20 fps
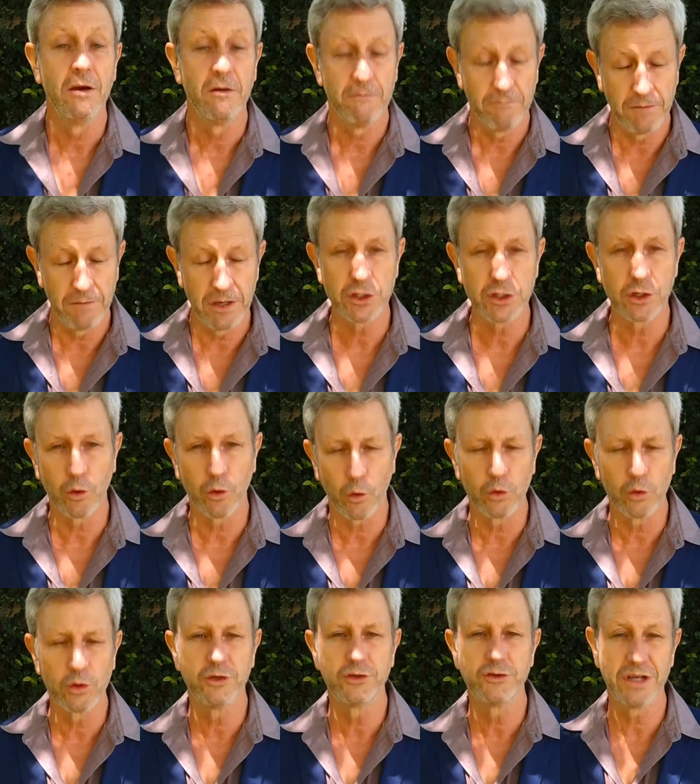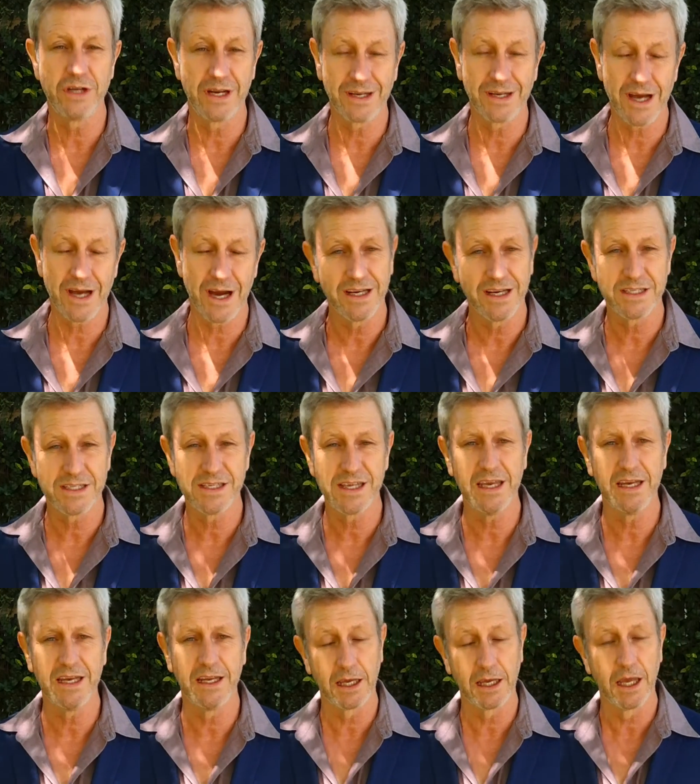visual, auditory and
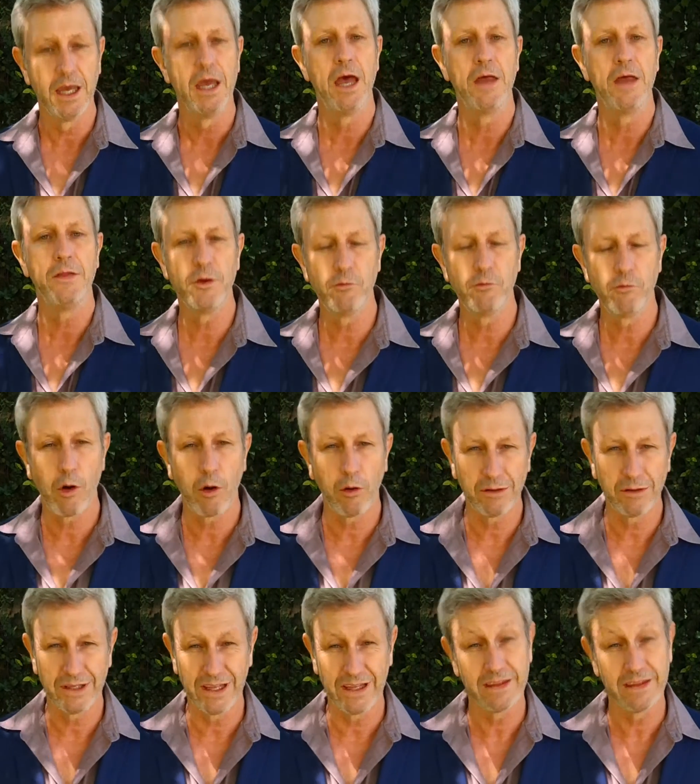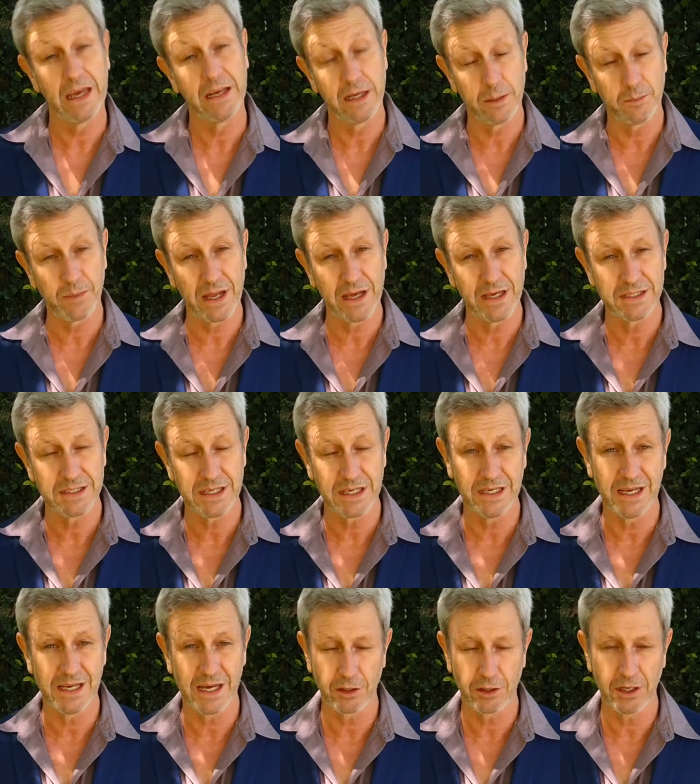kinesthetic and the role that it plays in
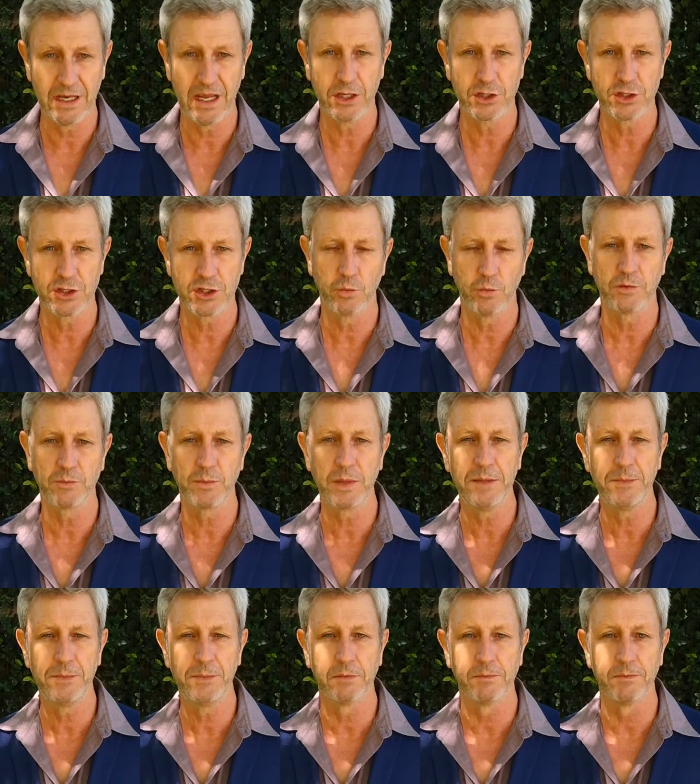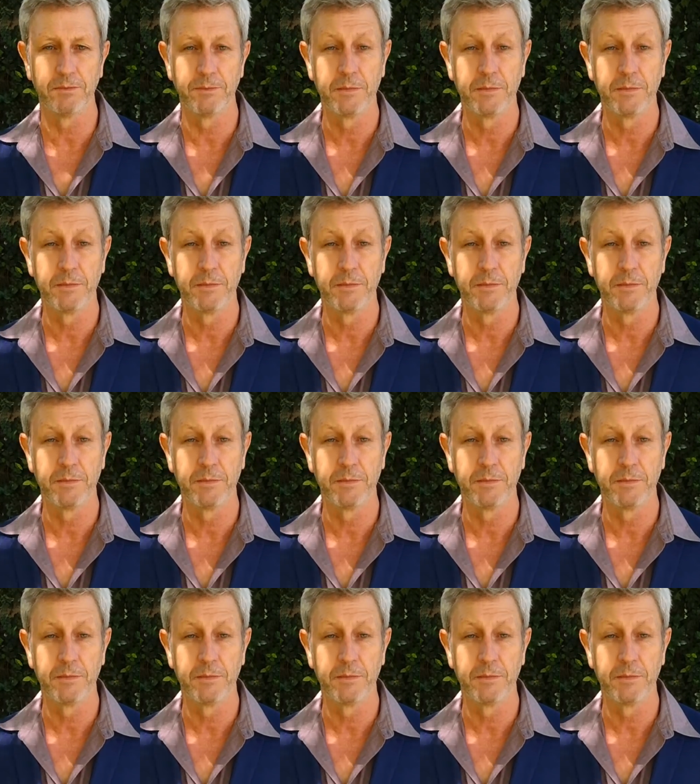our connection with people.